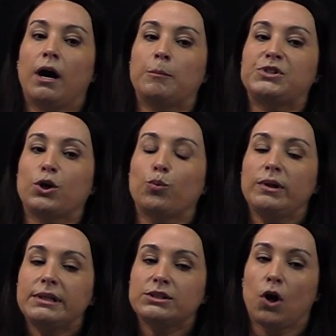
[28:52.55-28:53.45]
So
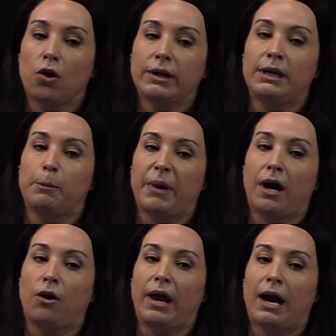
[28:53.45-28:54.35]
really talking
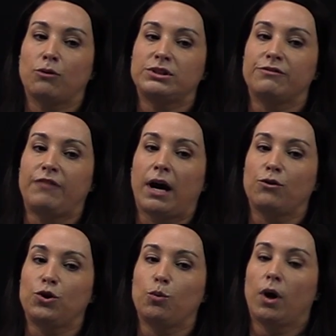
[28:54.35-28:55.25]
about how to
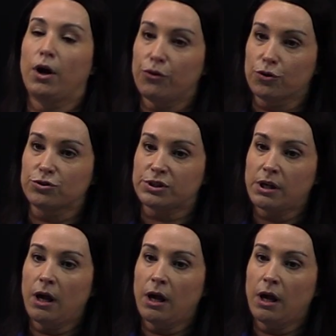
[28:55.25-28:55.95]
value others